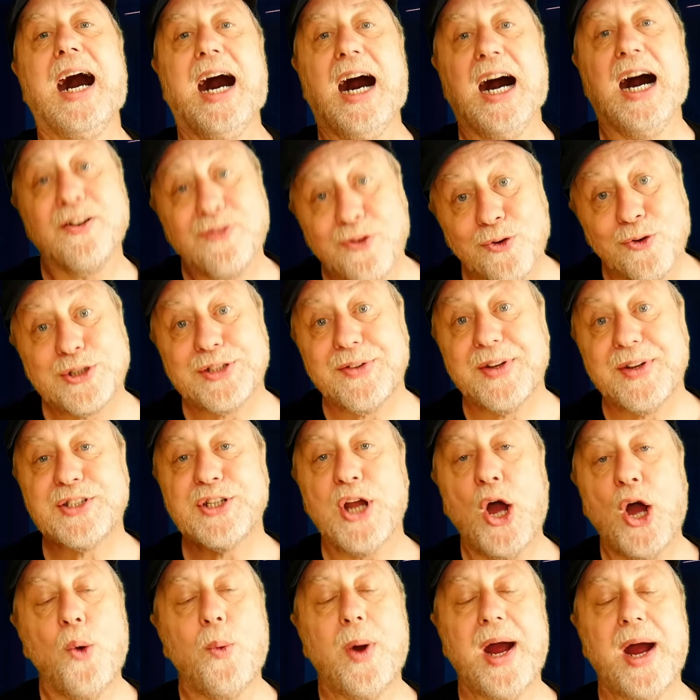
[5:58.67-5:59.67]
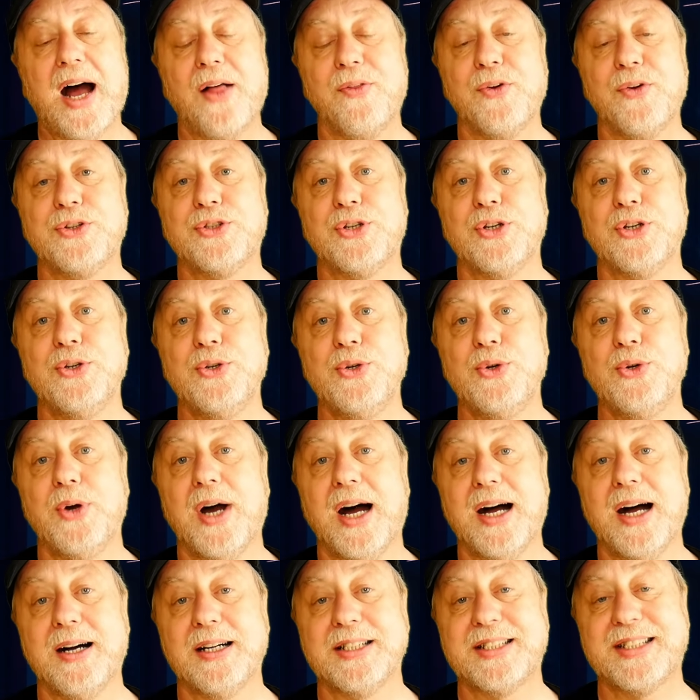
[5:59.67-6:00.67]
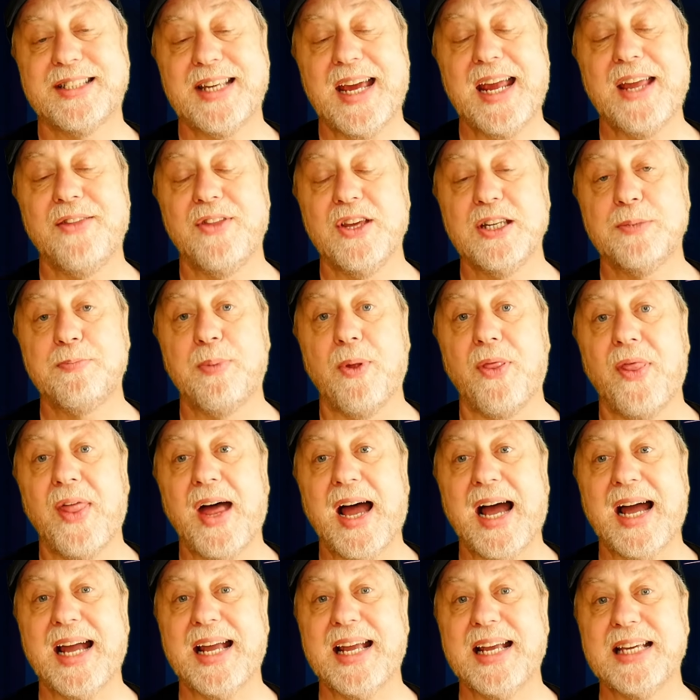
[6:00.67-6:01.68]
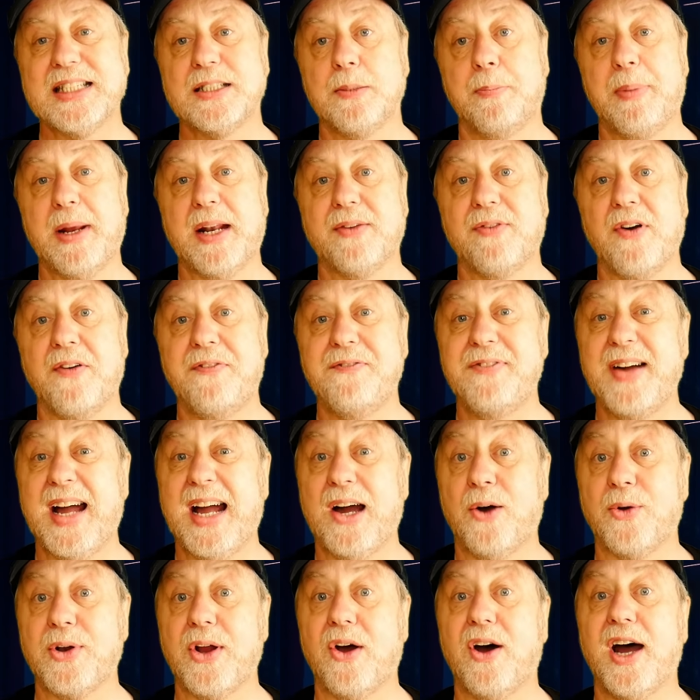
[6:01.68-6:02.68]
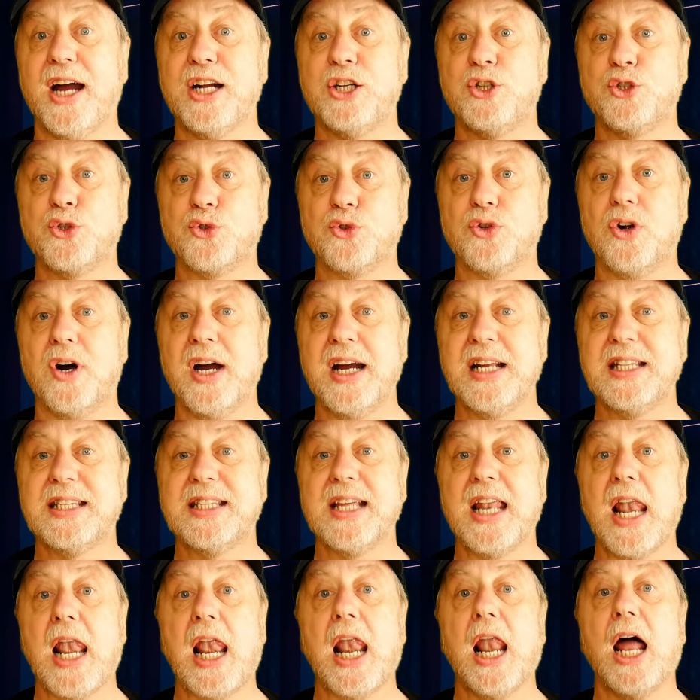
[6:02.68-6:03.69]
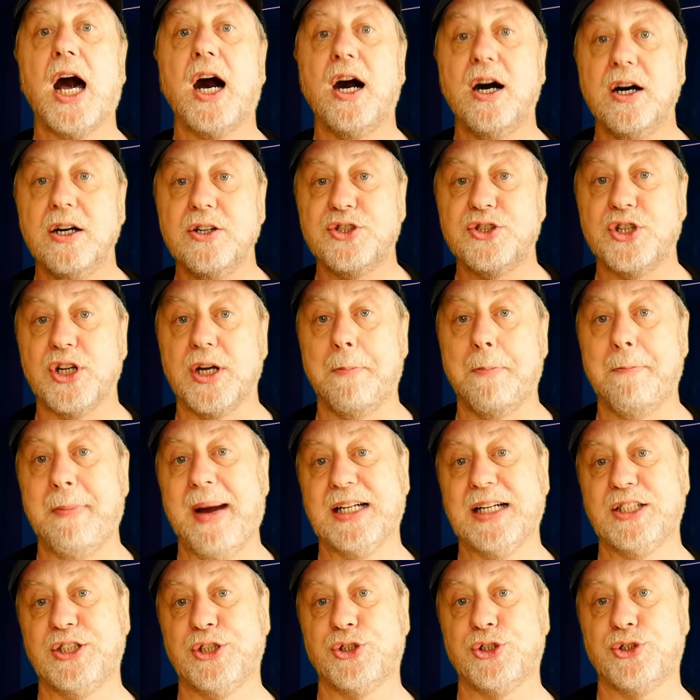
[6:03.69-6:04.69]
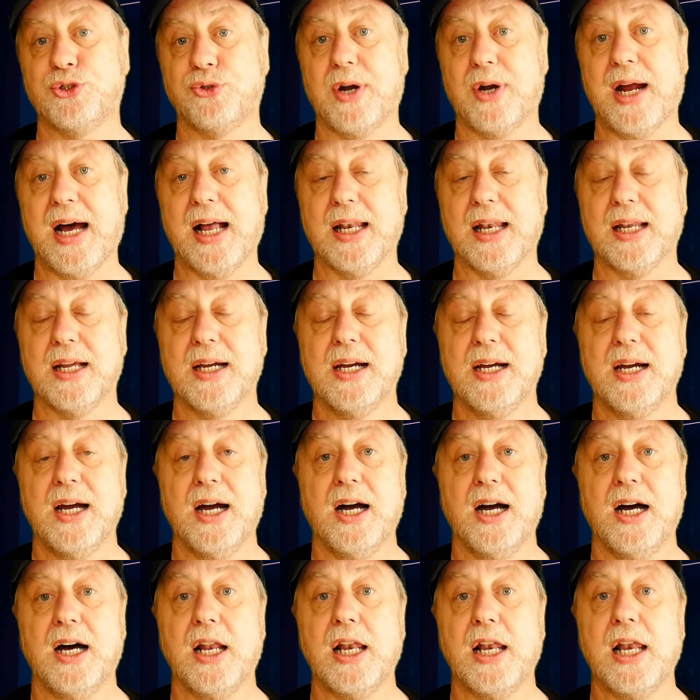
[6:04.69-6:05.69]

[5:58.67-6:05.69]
Unfortunately, there's no way other to uh, say this, but that is a bit of a fail. Now, I tried the larger Magistral uh,